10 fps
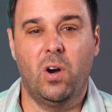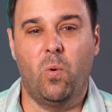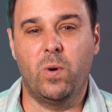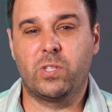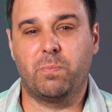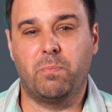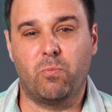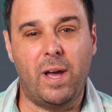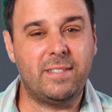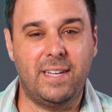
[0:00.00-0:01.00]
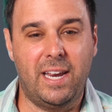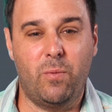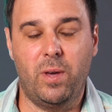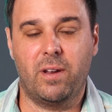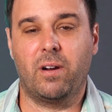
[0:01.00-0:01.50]
which resonated
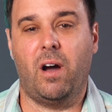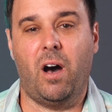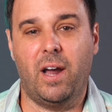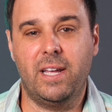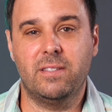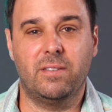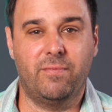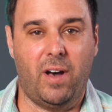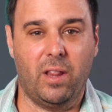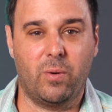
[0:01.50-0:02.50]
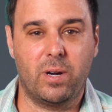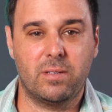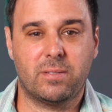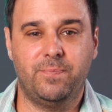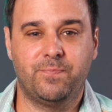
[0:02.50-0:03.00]
with their audience and followers.